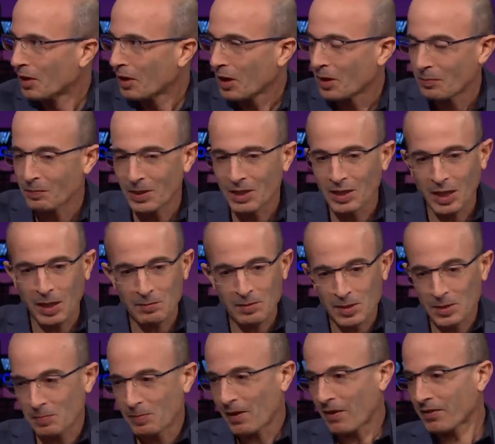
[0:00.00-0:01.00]
and become
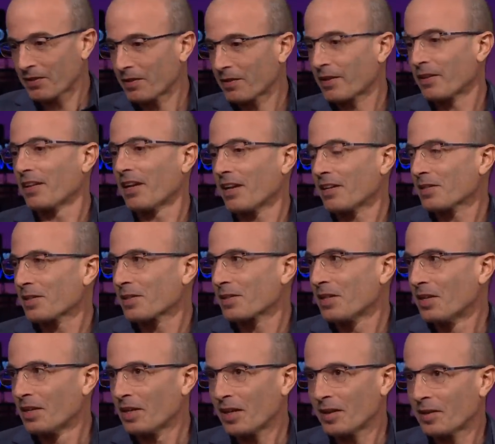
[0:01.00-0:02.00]
smarter than us
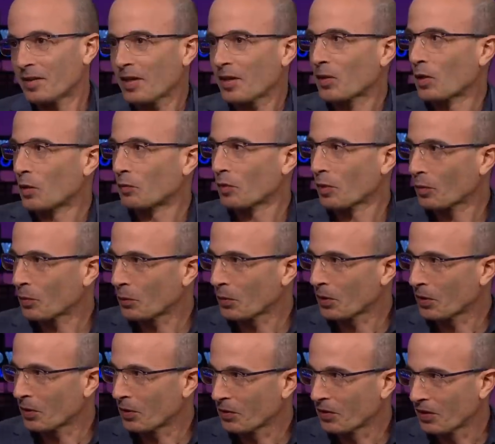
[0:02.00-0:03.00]
and take over the
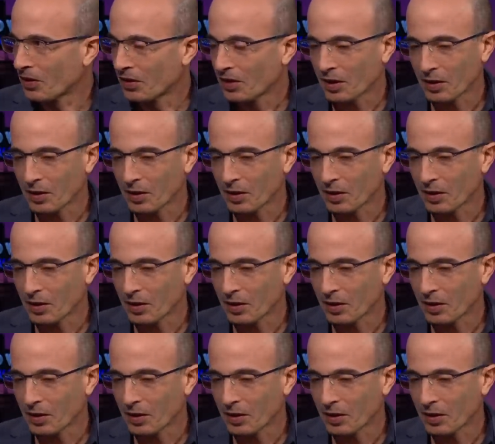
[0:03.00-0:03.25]
world